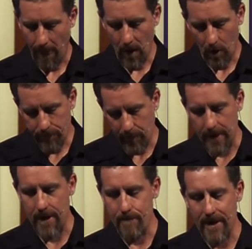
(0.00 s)

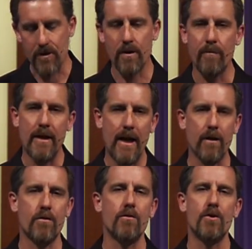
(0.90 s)
Hopefully, they met somebody
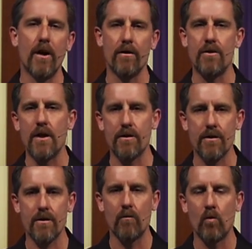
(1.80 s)
else who shared
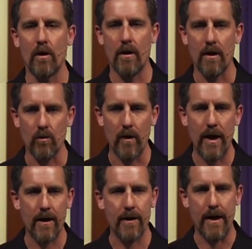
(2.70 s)
Jesus somewhere along the
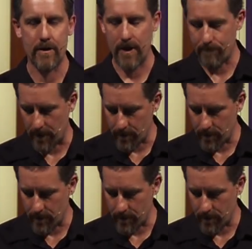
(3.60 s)
way, and they accepted